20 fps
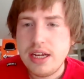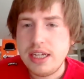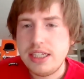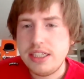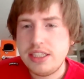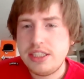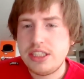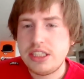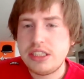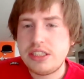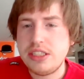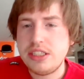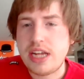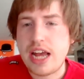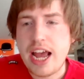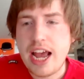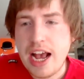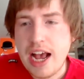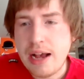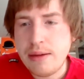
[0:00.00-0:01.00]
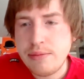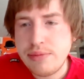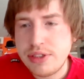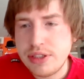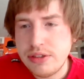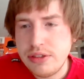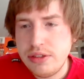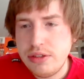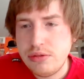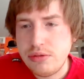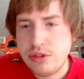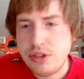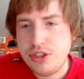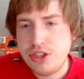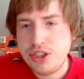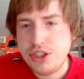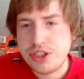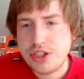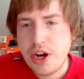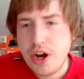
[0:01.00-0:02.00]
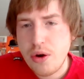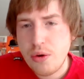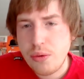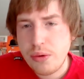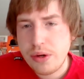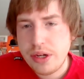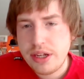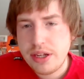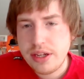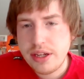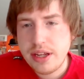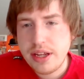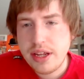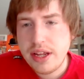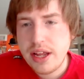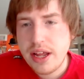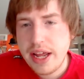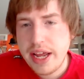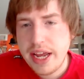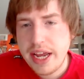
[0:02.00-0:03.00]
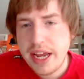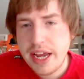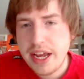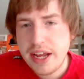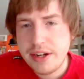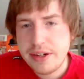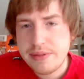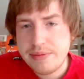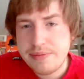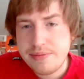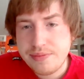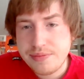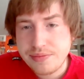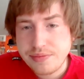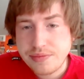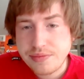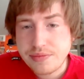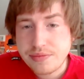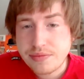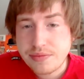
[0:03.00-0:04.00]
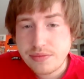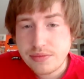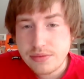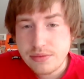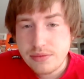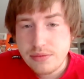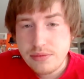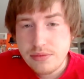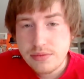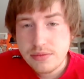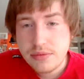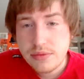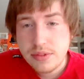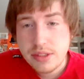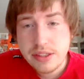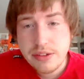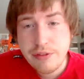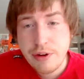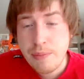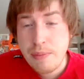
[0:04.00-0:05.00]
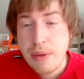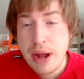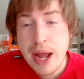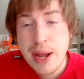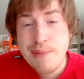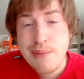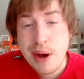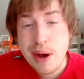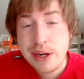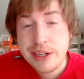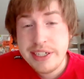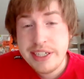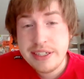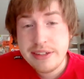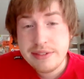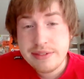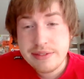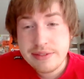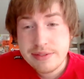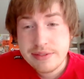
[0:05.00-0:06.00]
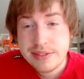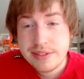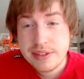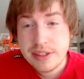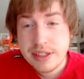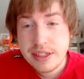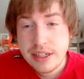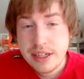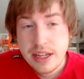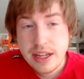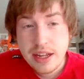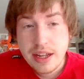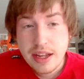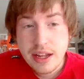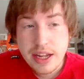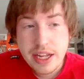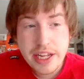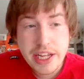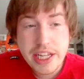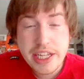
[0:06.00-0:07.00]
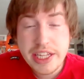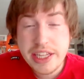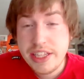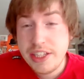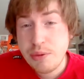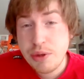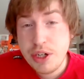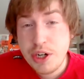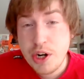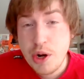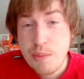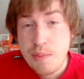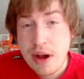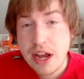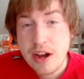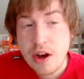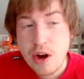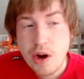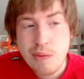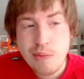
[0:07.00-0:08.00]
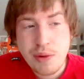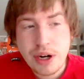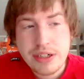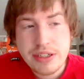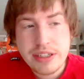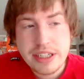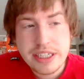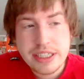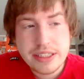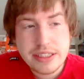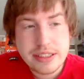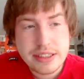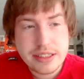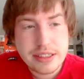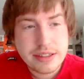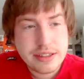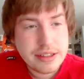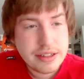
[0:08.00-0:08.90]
It's just an absolute joke. And for my money, do you want to know my home run list?